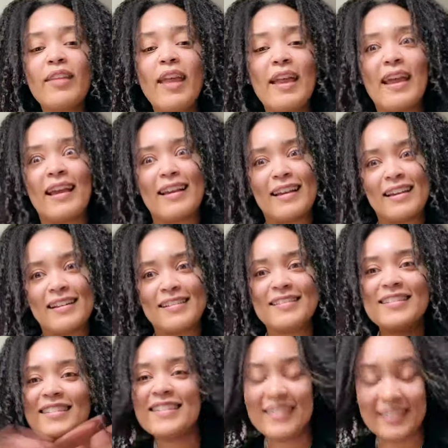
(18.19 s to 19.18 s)
as a
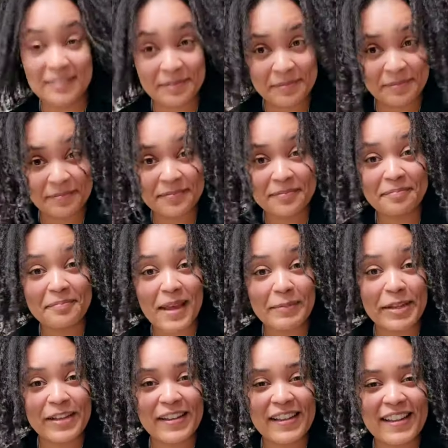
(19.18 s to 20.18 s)
pre-poo.
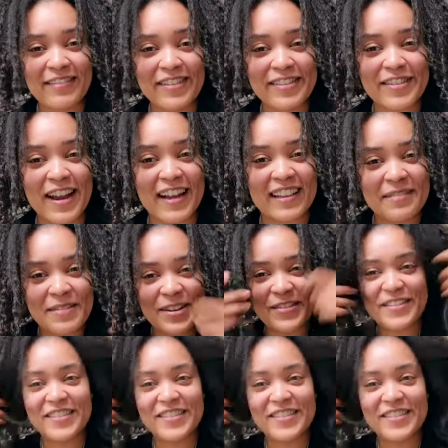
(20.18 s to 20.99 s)
So stay tuned.